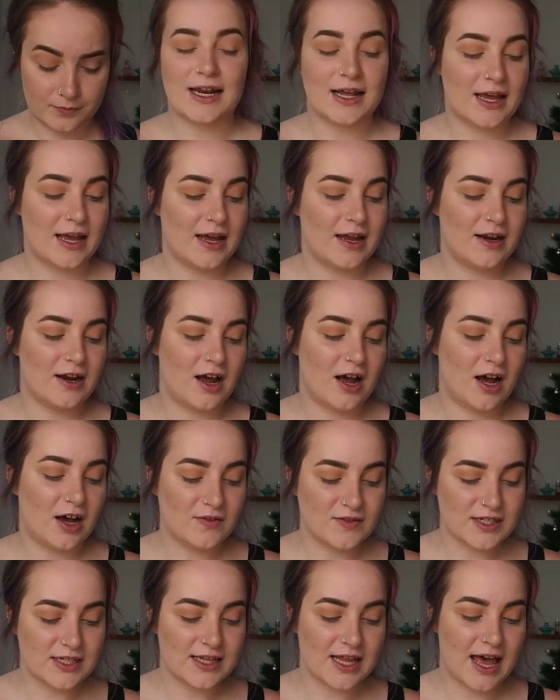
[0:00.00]
And
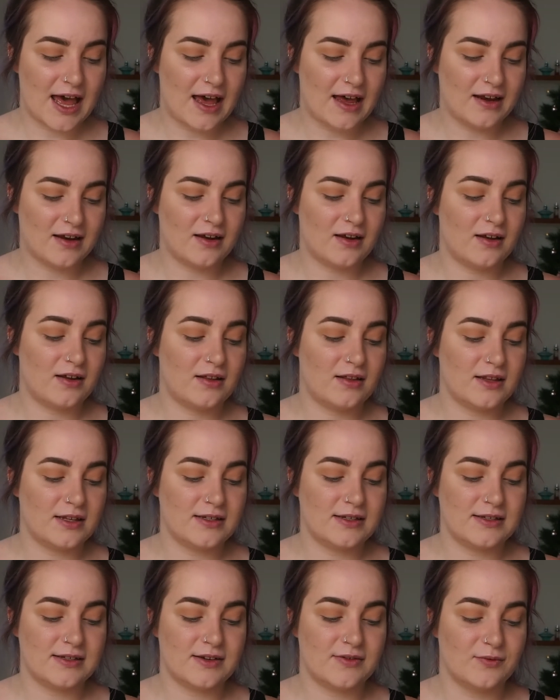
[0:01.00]
after that,
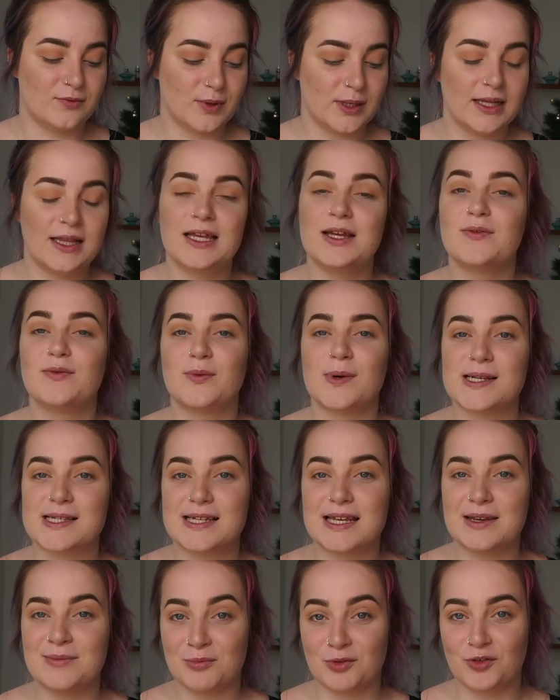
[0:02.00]
this is a really
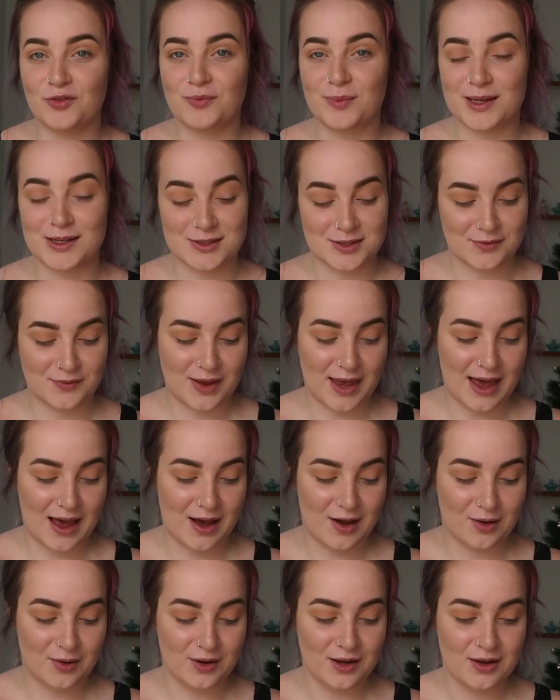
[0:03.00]
risky move because of
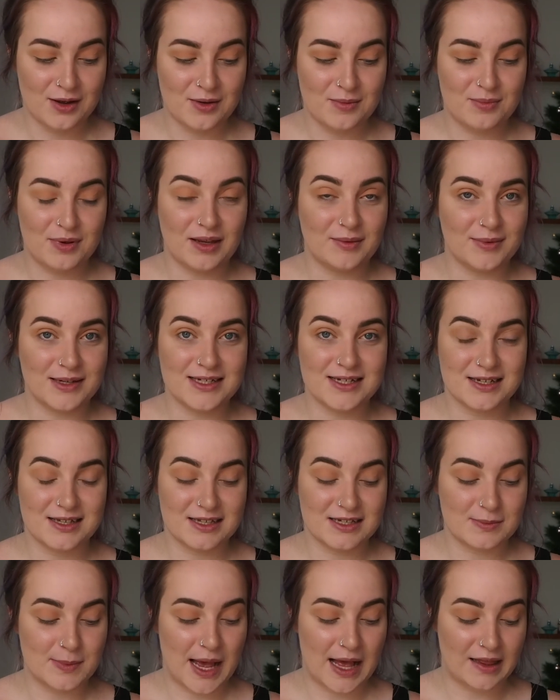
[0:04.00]
how pigmented
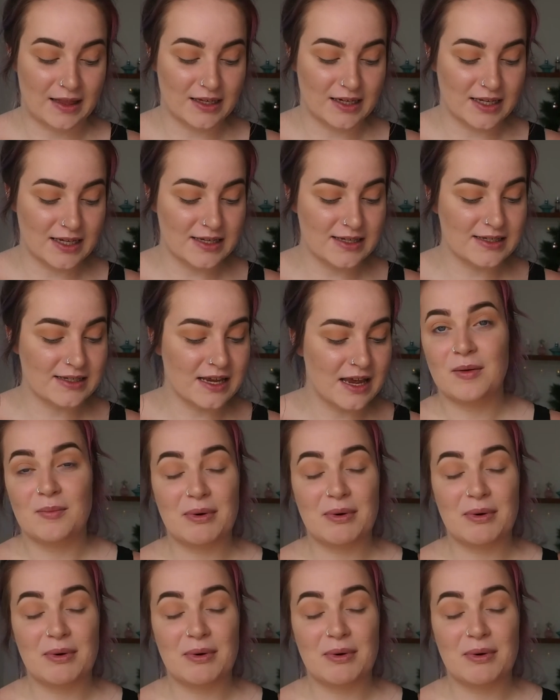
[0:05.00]
this palette is,